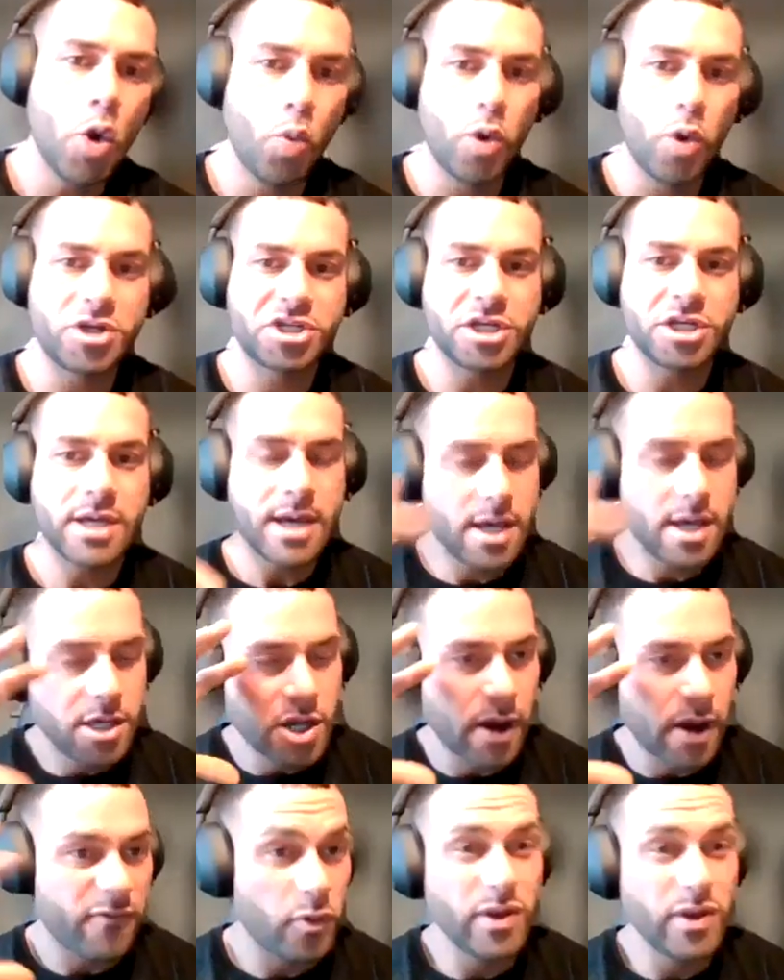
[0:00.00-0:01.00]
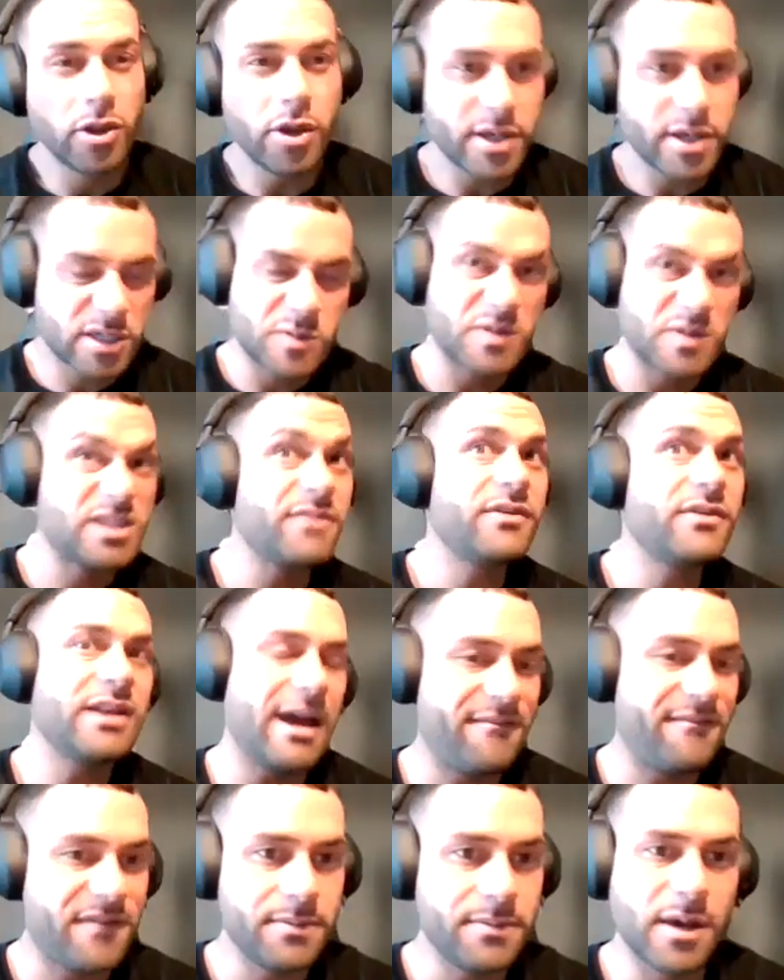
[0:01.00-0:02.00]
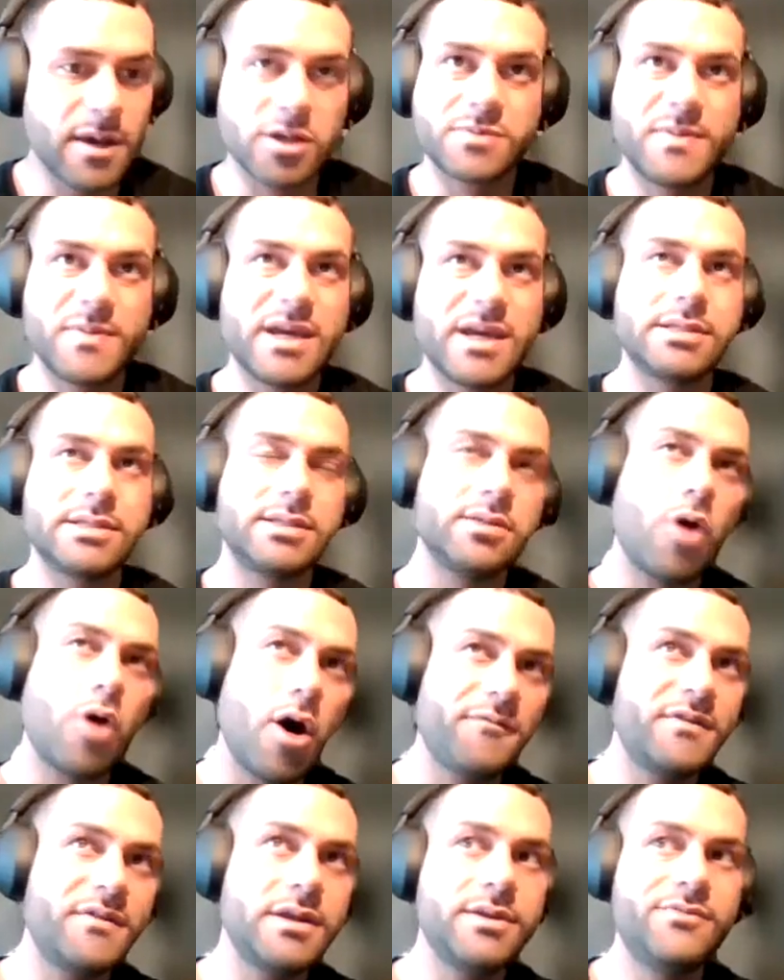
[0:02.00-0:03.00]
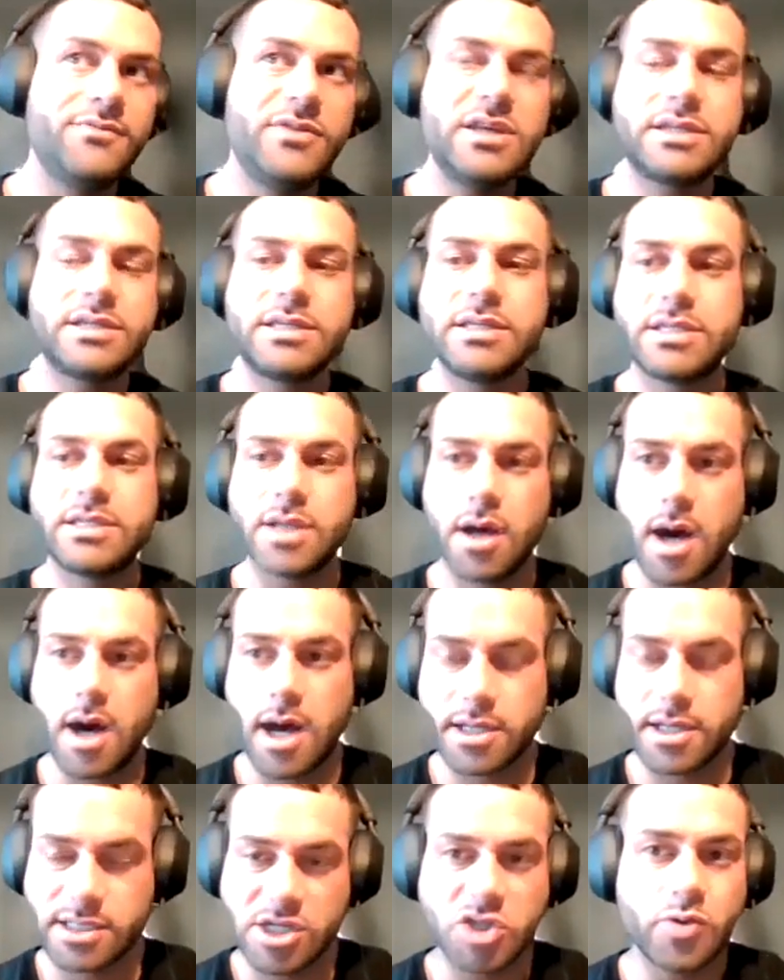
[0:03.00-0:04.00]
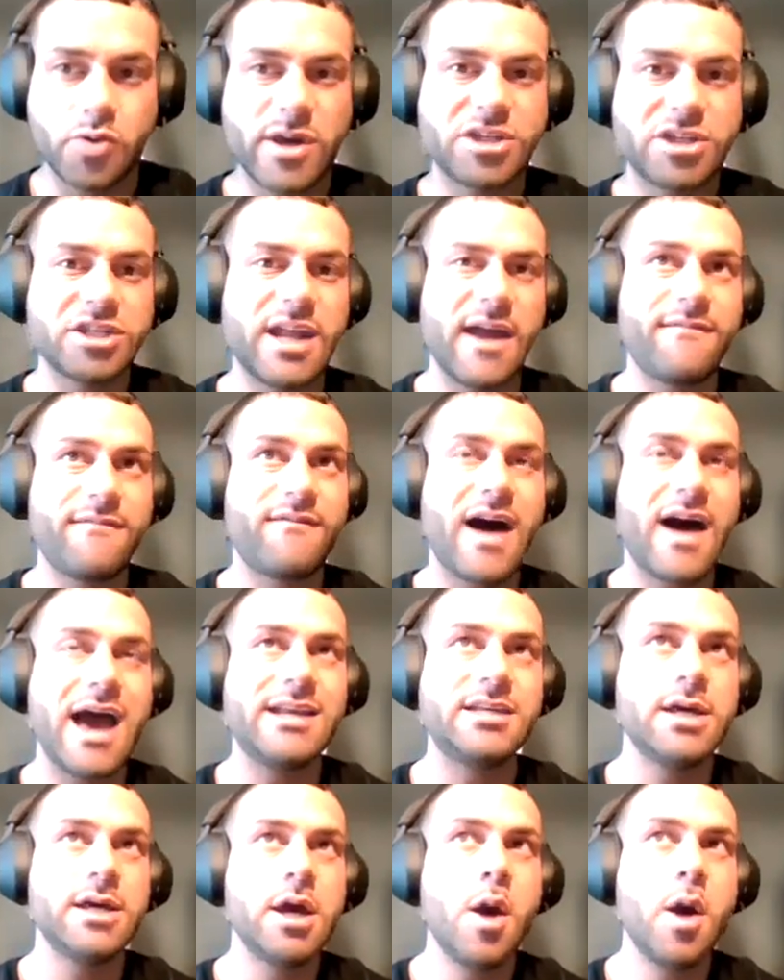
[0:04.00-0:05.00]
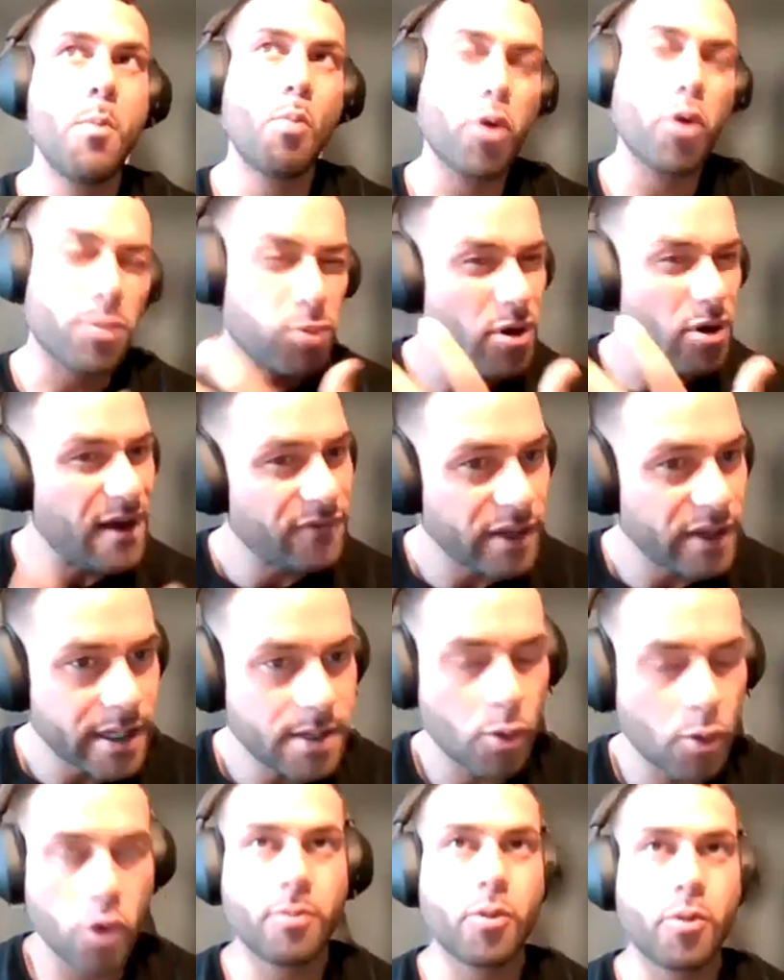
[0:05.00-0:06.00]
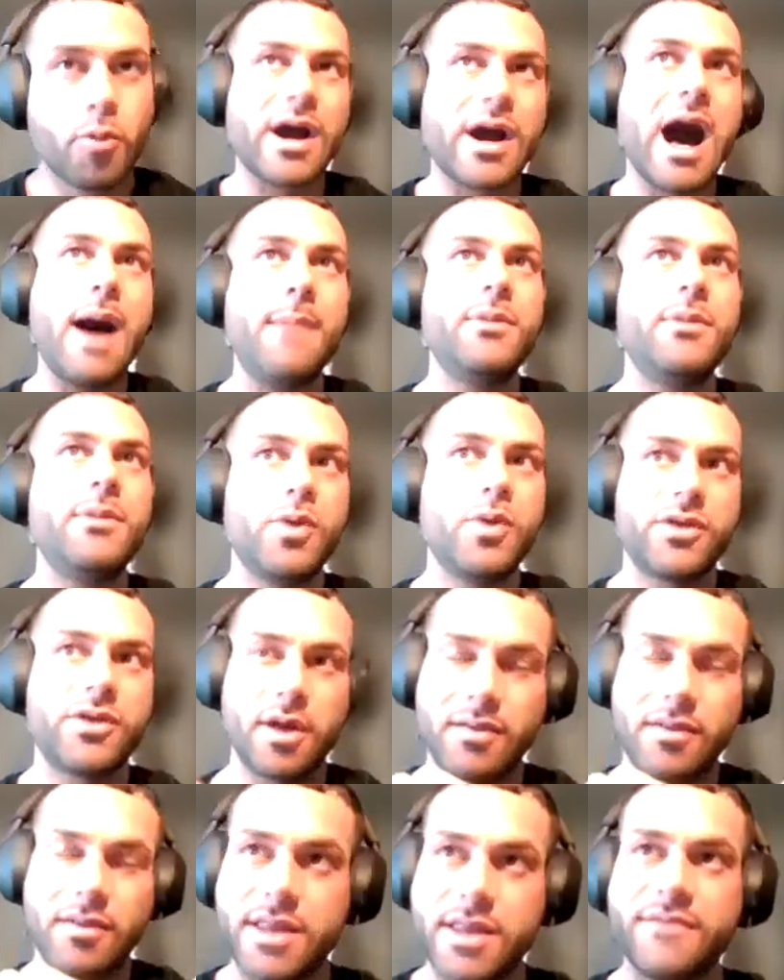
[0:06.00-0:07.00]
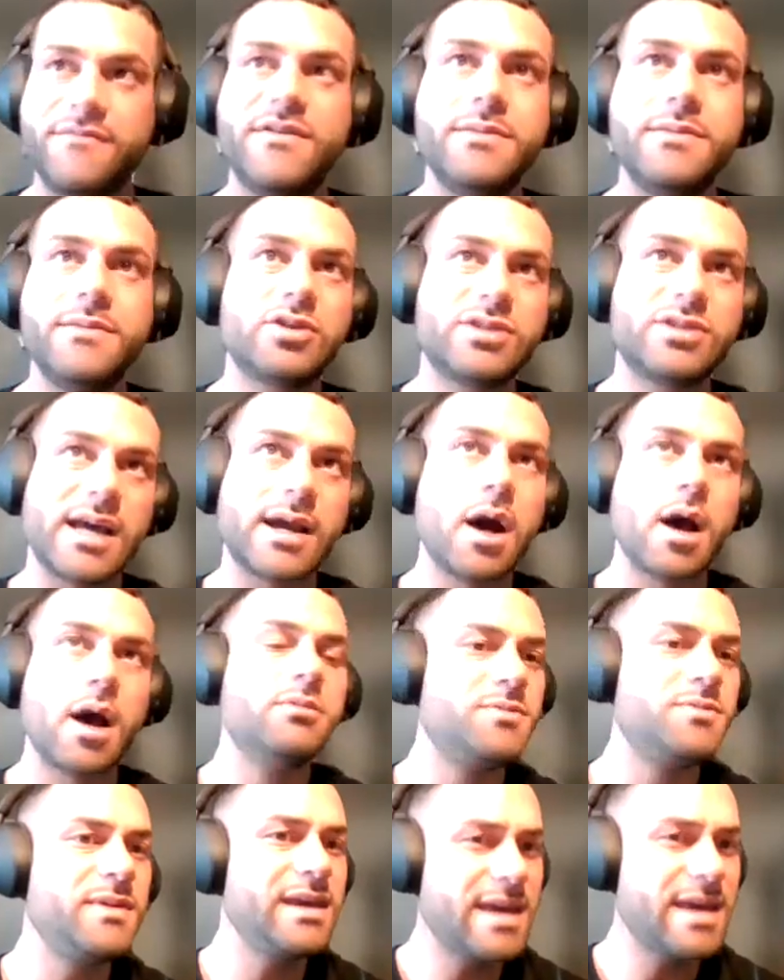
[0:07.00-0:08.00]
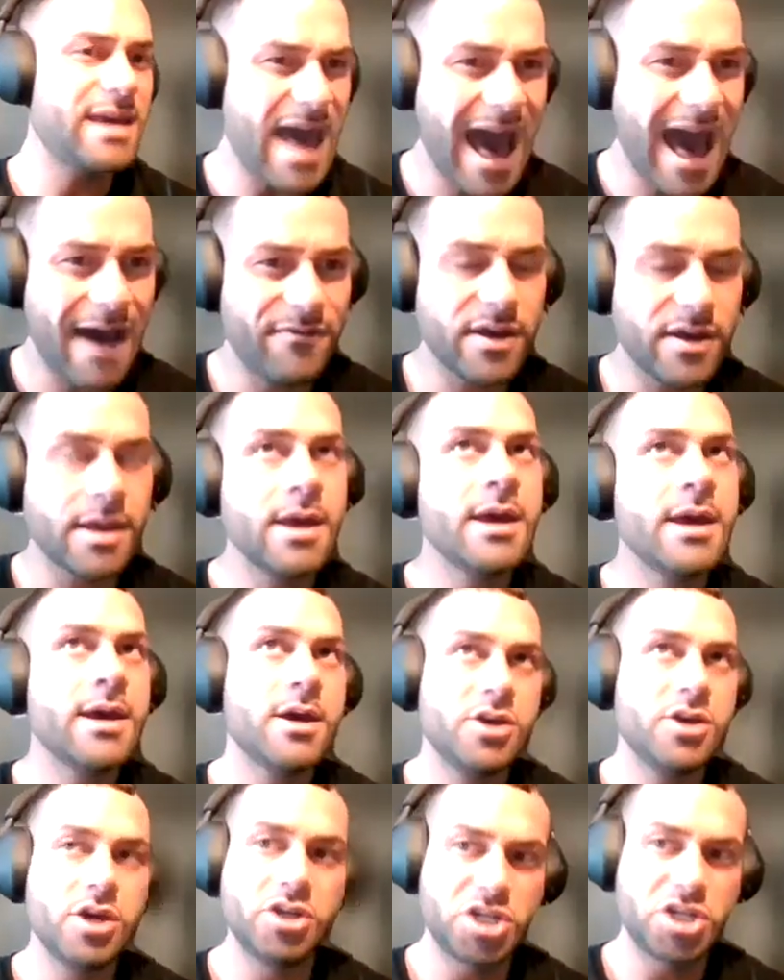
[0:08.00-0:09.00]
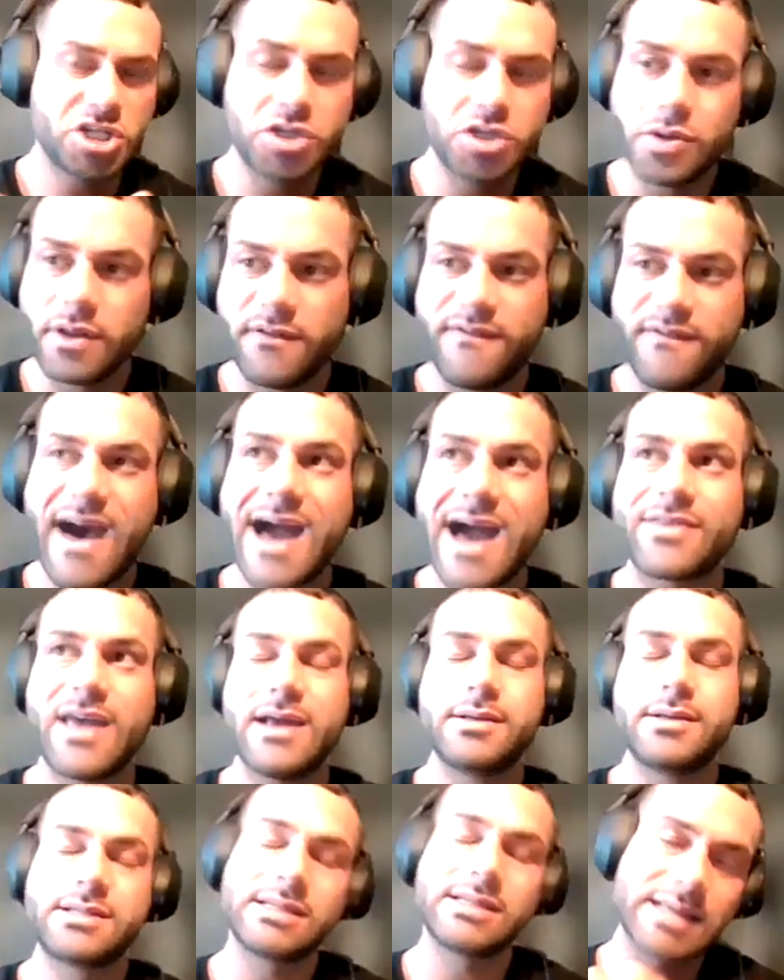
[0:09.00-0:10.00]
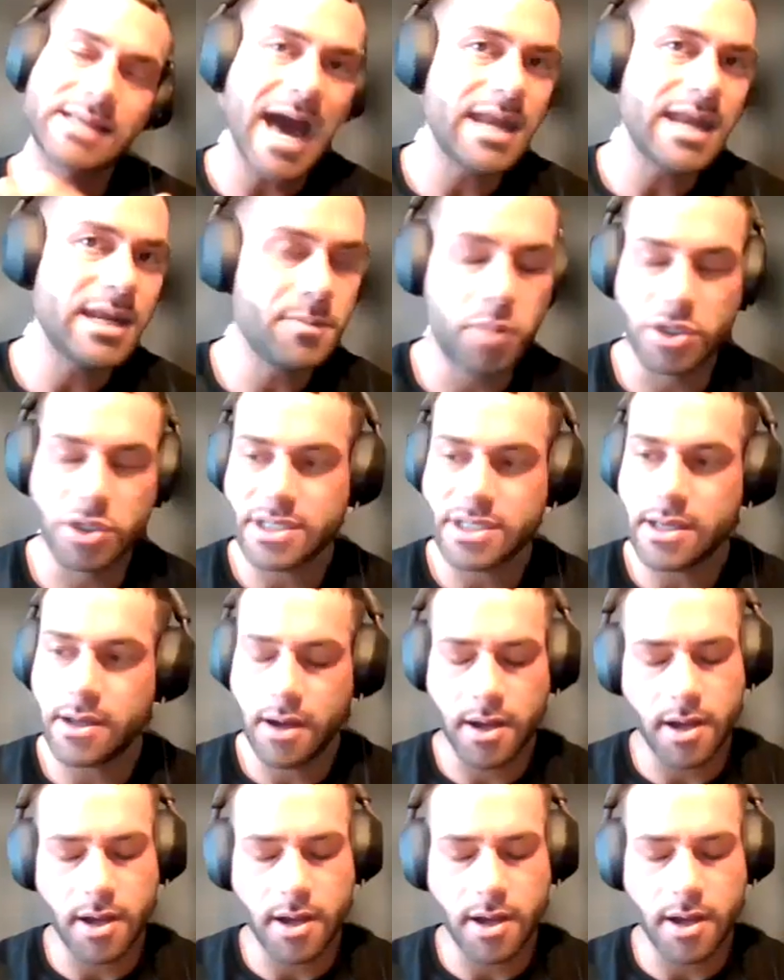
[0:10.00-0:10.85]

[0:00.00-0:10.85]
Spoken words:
which, if we look specifically at females, because often this is a situation that I find more prevalent or more common with a lot of the females that come to me having, just due to the fact that society puts